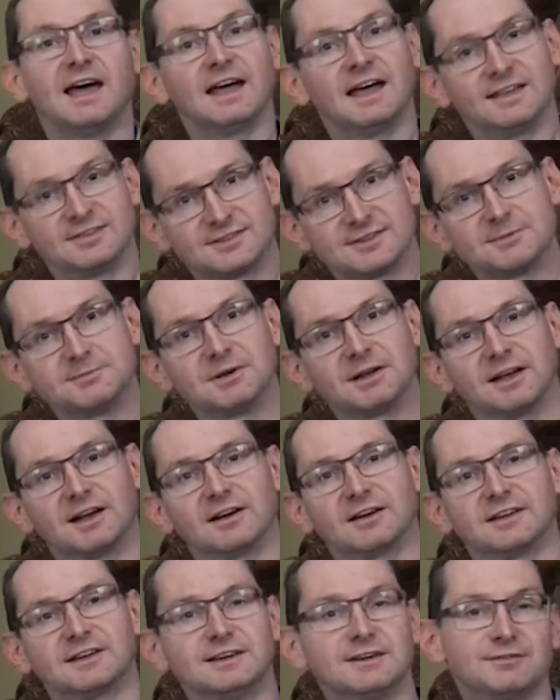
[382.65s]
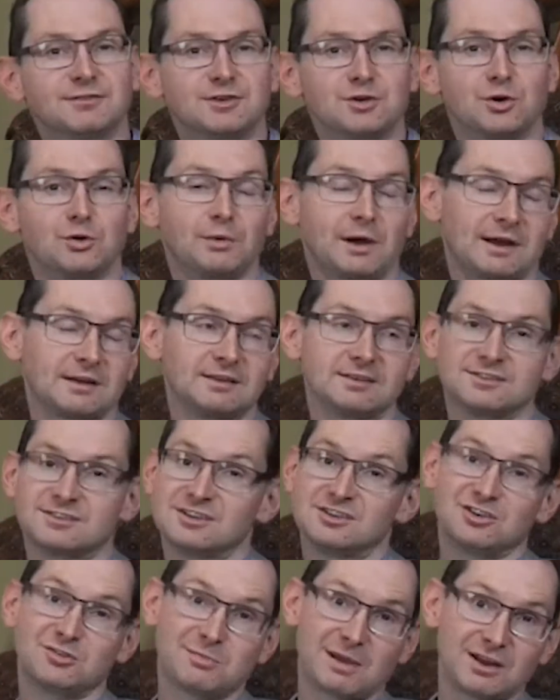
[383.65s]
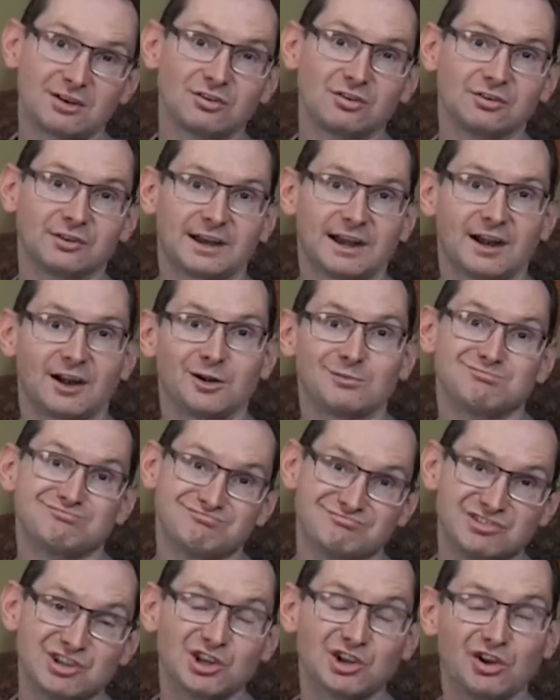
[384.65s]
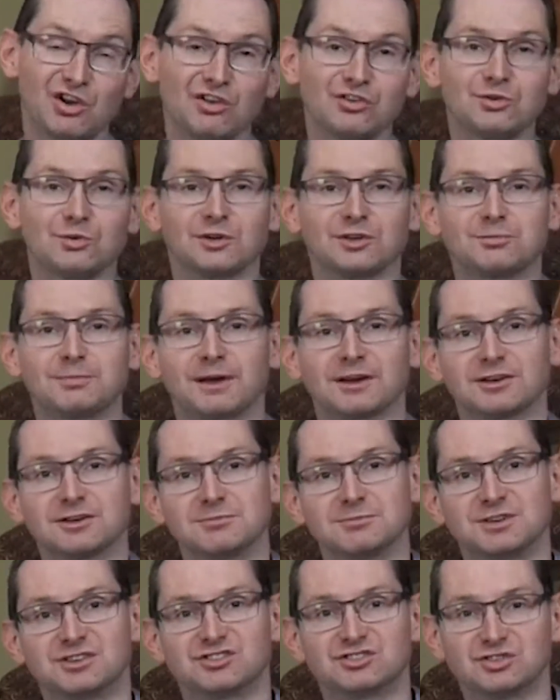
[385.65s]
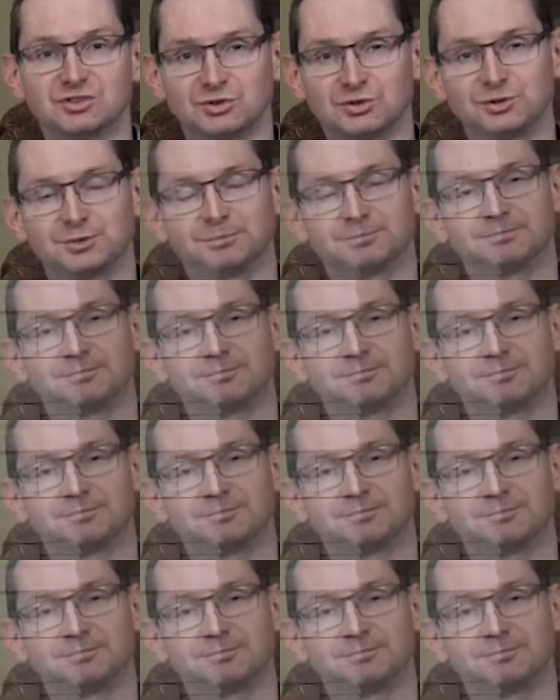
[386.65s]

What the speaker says: And similarly, if you're reckless in your medical care, you can also expect to be sued.